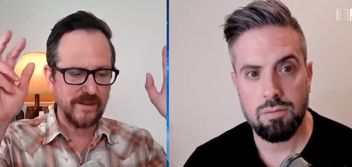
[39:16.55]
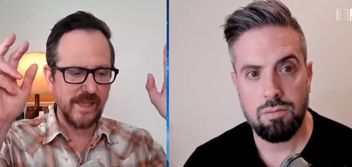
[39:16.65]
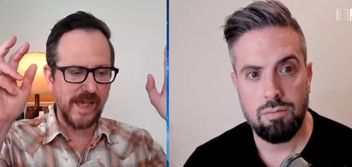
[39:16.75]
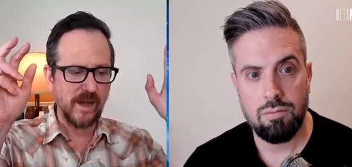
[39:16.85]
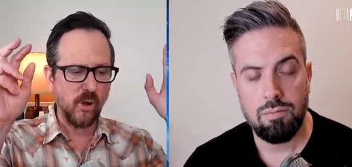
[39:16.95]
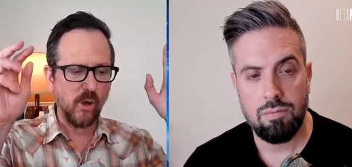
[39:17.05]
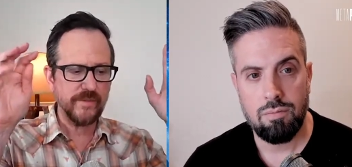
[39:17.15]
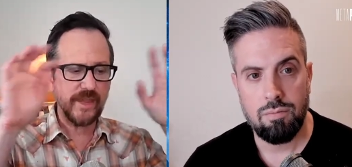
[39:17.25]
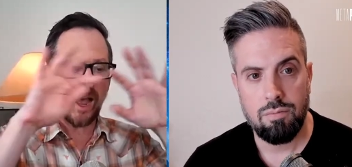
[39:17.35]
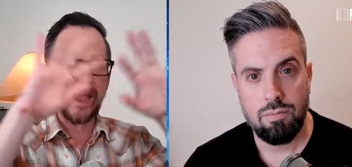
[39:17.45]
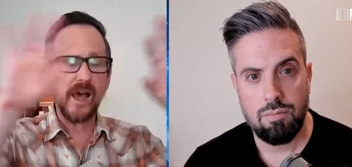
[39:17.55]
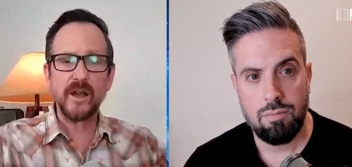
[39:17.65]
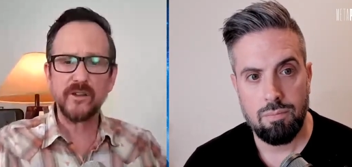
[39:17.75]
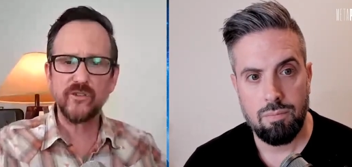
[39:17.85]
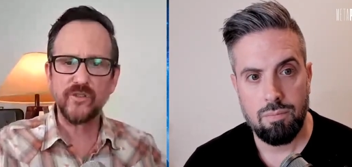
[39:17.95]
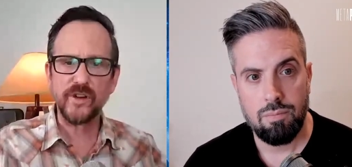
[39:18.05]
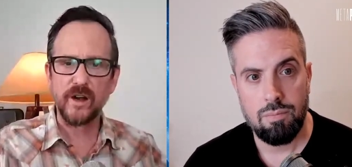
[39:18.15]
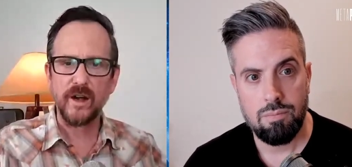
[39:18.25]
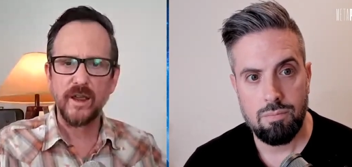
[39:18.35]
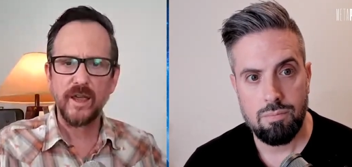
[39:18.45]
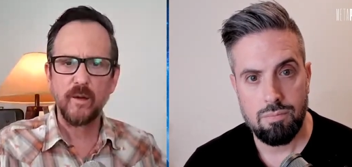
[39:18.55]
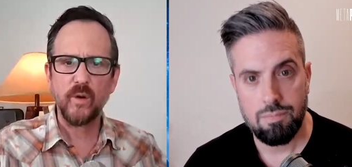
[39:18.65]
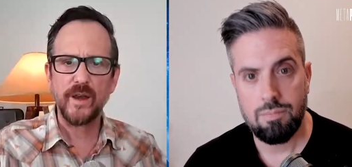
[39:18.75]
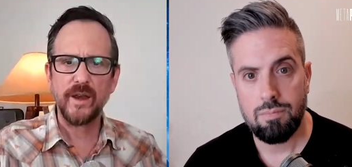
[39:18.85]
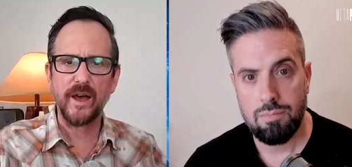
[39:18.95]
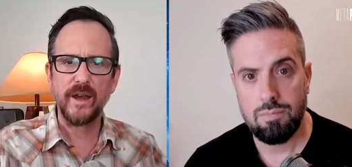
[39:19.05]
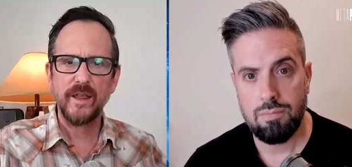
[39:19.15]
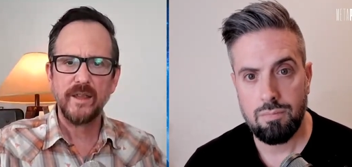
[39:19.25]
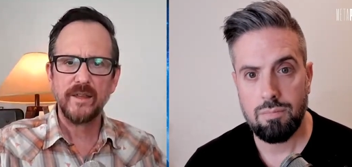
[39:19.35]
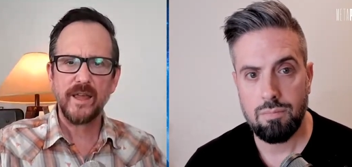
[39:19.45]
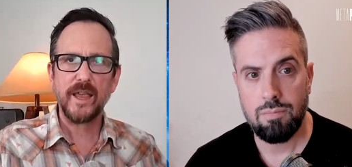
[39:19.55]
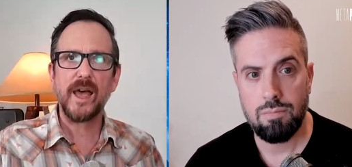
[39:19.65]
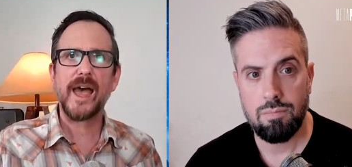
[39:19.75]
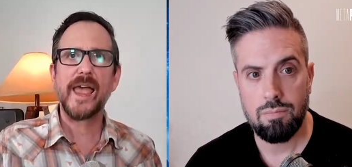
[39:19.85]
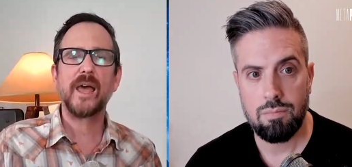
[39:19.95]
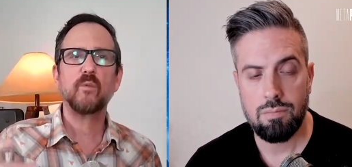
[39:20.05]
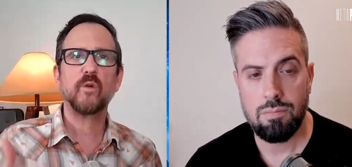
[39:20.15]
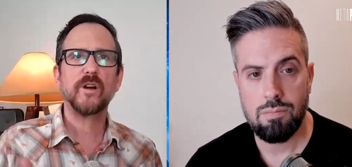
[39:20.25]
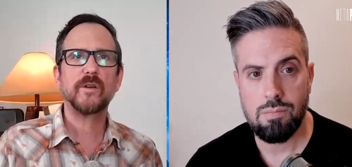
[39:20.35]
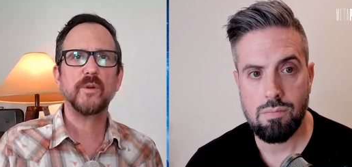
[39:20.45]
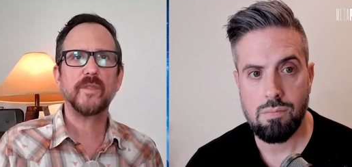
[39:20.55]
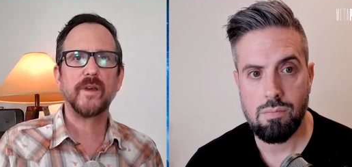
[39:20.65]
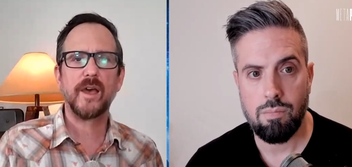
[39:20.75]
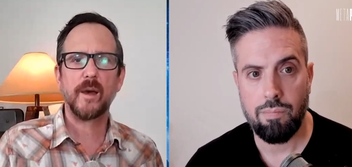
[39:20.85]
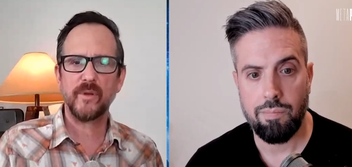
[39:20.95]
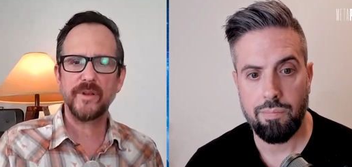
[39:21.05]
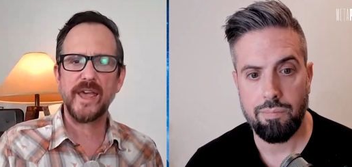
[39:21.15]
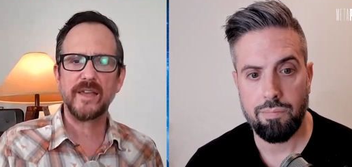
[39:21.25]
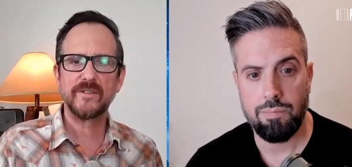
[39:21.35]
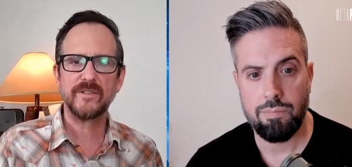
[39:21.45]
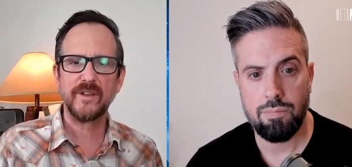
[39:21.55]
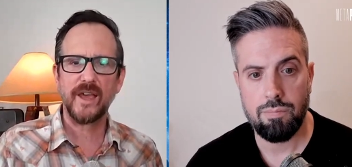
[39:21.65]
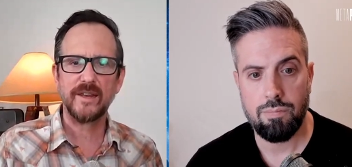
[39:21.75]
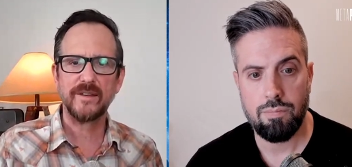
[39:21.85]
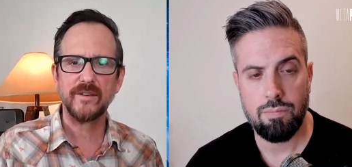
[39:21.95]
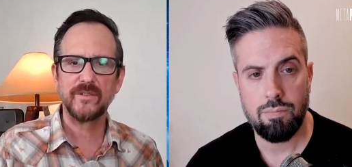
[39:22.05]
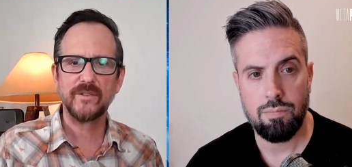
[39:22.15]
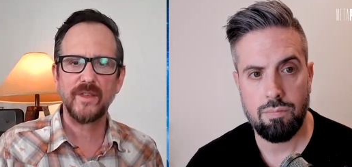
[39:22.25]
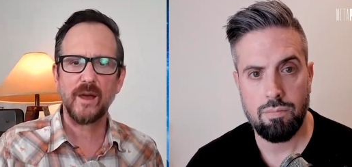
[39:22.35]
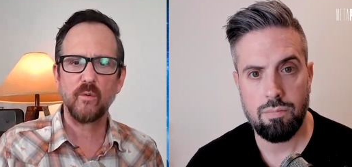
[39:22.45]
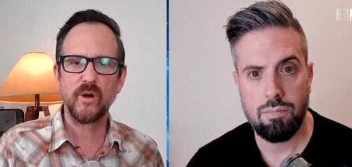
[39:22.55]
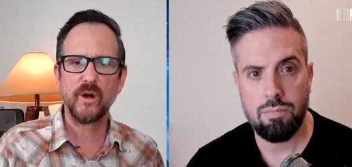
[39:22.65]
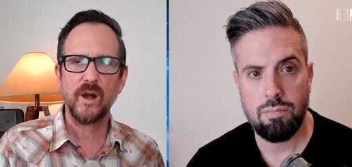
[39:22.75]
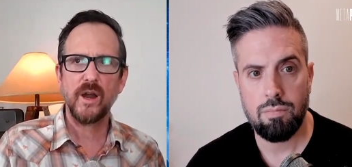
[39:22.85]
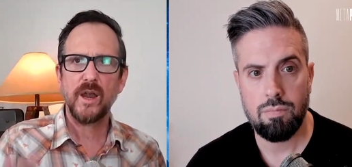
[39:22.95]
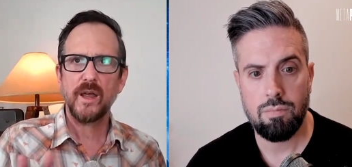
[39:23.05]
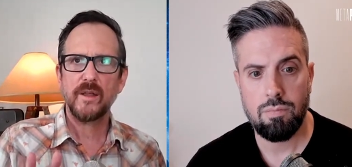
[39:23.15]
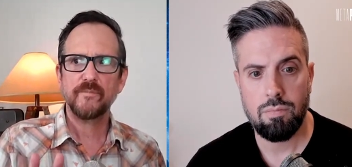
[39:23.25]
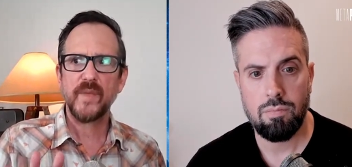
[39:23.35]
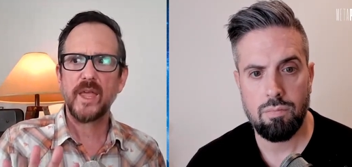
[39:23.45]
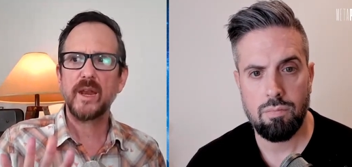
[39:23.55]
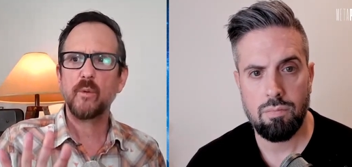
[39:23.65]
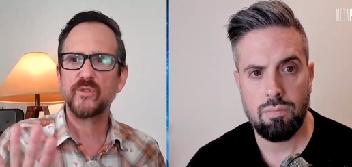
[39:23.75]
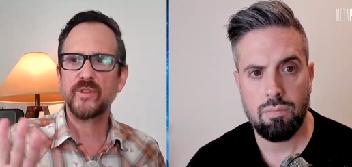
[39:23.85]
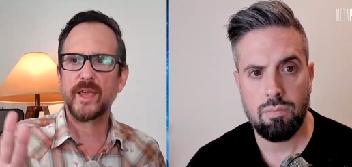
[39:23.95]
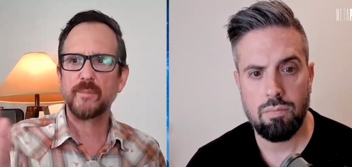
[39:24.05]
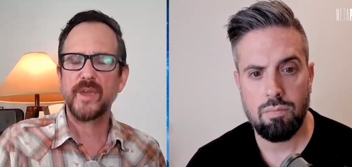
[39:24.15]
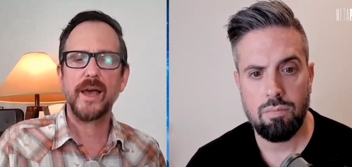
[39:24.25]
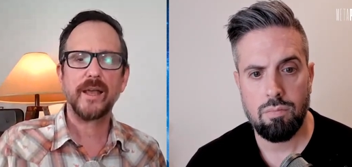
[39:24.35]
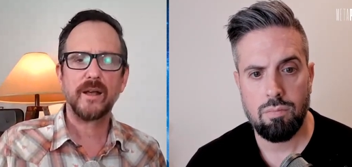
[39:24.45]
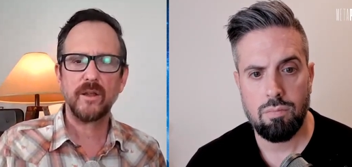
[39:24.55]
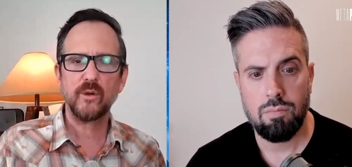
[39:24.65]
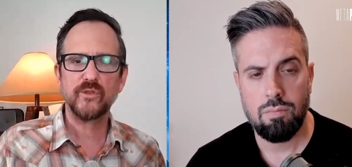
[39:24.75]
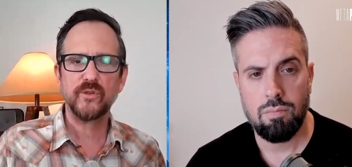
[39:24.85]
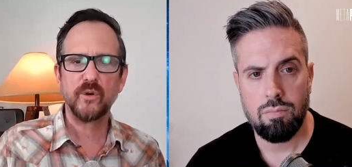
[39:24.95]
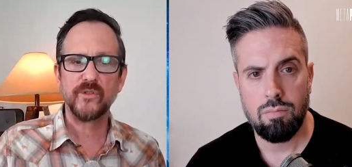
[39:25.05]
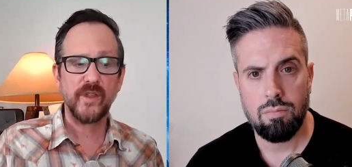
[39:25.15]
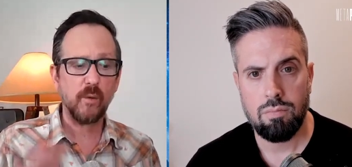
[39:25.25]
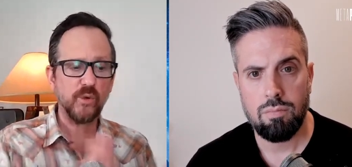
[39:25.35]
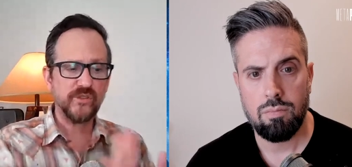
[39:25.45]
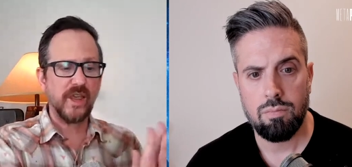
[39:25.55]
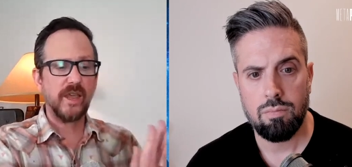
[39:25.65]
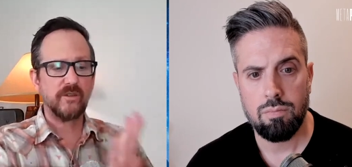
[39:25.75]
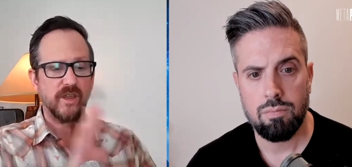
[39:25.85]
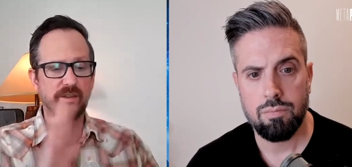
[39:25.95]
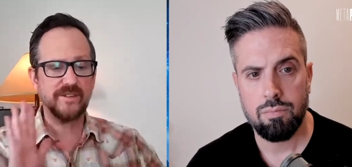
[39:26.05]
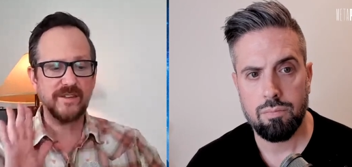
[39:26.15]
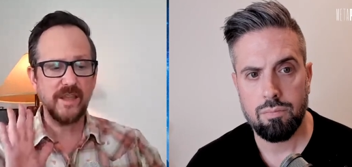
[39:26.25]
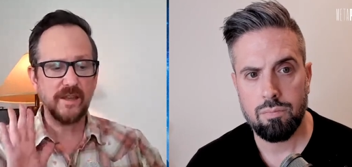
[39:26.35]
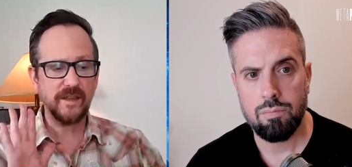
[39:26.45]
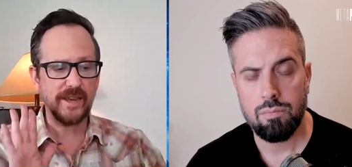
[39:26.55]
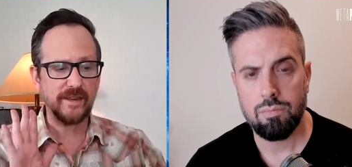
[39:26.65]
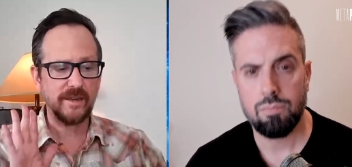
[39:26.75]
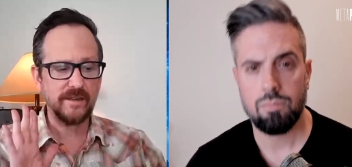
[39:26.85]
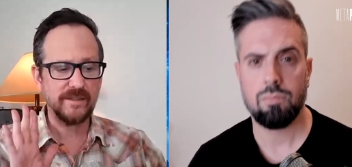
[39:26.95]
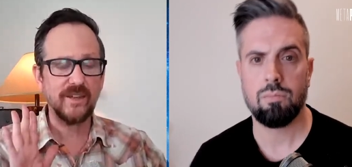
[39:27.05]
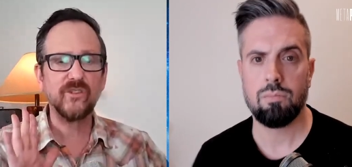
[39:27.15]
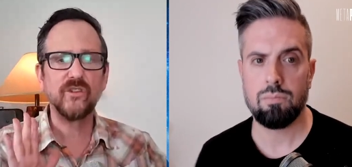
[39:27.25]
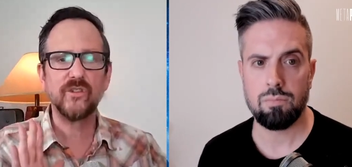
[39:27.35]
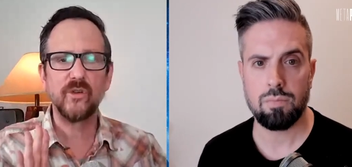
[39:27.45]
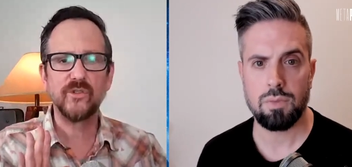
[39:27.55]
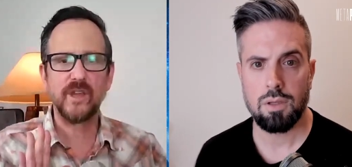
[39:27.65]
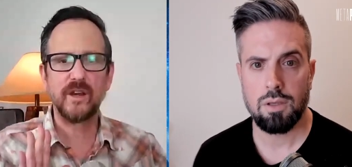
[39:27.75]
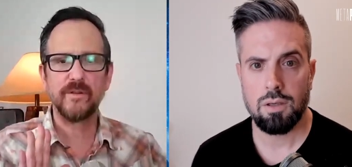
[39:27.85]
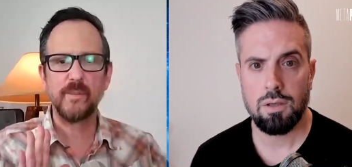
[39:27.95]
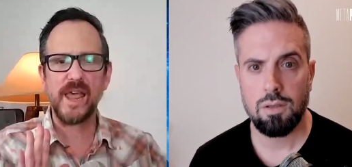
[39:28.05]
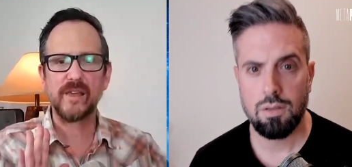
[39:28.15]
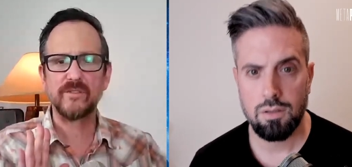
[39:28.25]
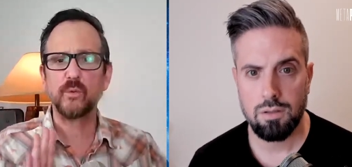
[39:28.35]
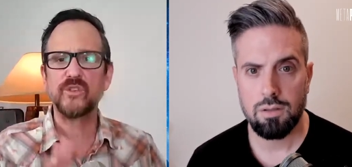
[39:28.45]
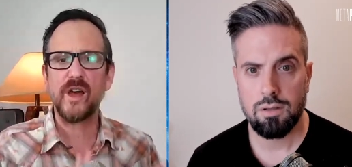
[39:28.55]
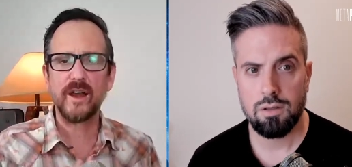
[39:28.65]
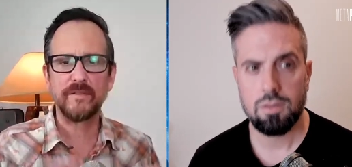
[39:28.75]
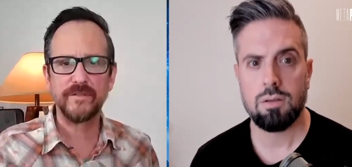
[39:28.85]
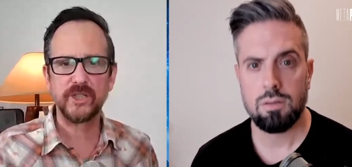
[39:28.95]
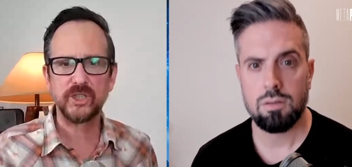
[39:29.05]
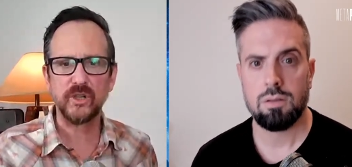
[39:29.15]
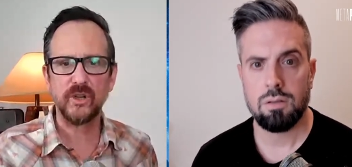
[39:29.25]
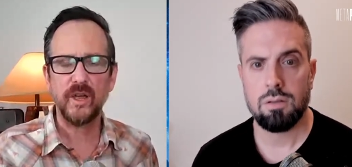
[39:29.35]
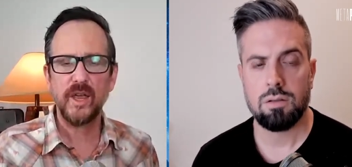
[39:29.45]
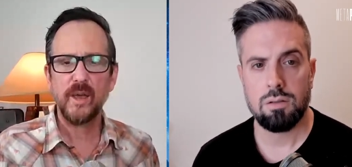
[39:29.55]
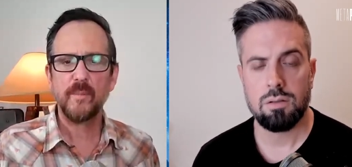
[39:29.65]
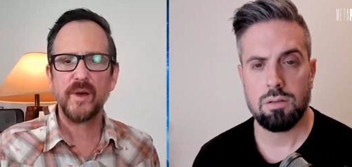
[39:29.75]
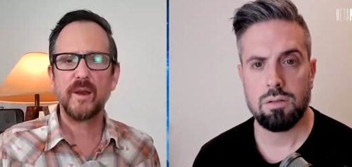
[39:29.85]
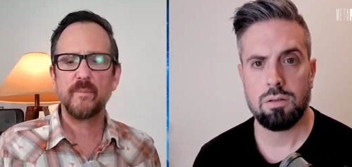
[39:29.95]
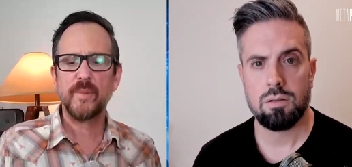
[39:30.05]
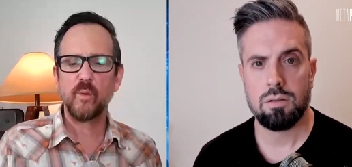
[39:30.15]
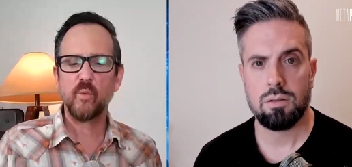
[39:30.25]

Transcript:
Speaker 1: that the ionosphere and whatnot like i had worked with a couple nasa scientists that were and it was like behind closed doors it was like disassociated from NASA. was not official, but but